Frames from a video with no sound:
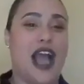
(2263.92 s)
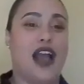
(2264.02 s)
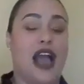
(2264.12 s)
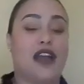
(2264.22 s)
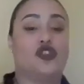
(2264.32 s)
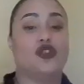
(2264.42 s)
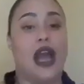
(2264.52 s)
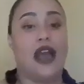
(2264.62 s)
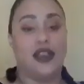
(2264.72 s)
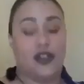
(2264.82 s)
I do.
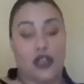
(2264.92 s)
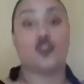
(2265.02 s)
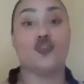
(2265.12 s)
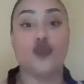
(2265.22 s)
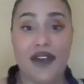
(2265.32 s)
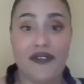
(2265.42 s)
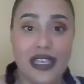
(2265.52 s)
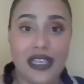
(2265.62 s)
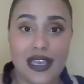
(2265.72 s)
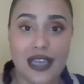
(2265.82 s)
Do you have
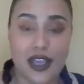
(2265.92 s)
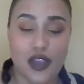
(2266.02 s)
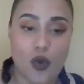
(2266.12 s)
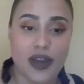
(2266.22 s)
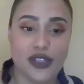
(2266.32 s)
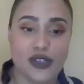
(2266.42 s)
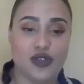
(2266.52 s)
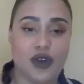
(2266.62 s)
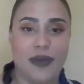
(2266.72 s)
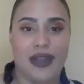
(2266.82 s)
anything like you wanted
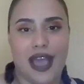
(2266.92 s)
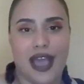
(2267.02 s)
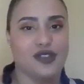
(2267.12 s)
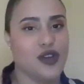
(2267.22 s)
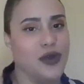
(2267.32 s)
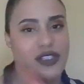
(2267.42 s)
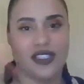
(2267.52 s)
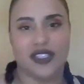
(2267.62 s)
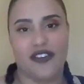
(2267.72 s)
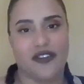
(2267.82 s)
to? I mean, I asked you a bunch of
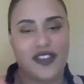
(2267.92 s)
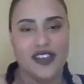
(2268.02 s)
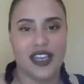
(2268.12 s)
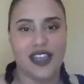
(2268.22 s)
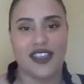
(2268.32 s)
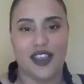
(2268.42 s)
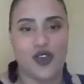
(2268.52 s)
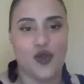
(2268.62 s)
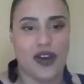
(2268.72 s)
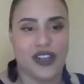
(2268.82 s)
stuff. If there's anything that
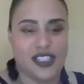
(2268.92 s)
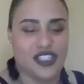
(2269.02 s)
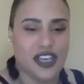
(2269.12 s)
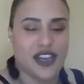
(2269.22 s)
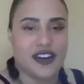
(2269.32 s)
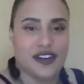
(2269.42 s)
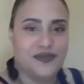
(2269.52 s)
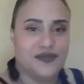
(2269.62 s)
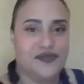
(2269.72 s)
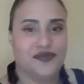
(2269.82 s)
you wanted to share.